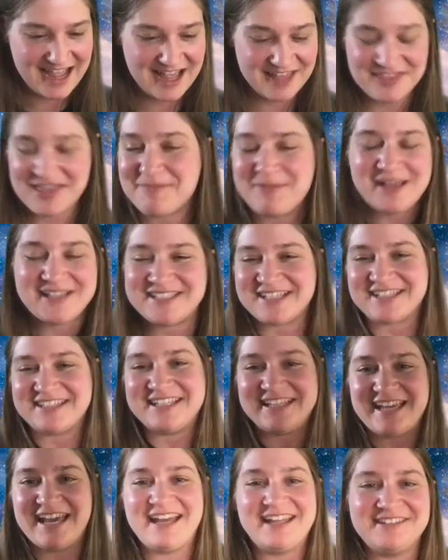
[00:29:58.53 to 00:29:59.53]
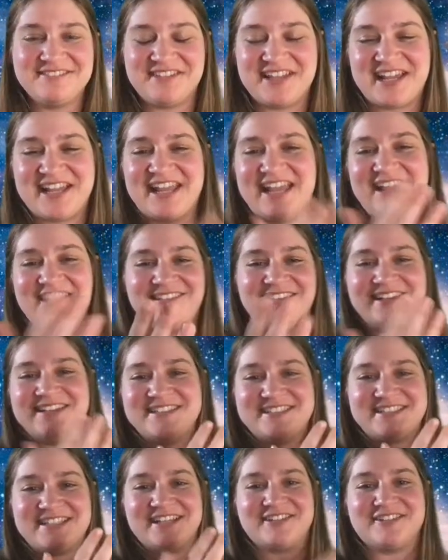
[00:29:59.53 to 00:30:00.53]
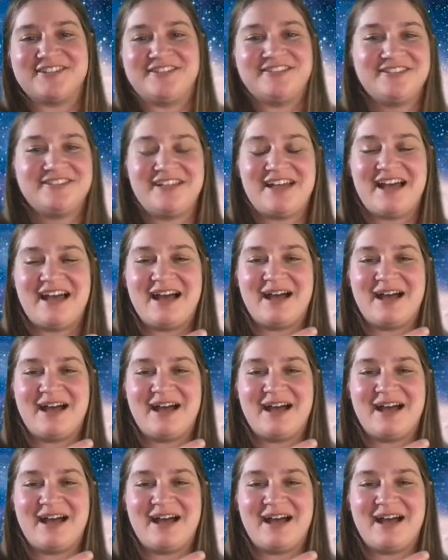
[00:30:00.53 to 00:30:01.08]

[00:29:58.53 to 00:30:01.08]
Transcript: they basically get an alien signal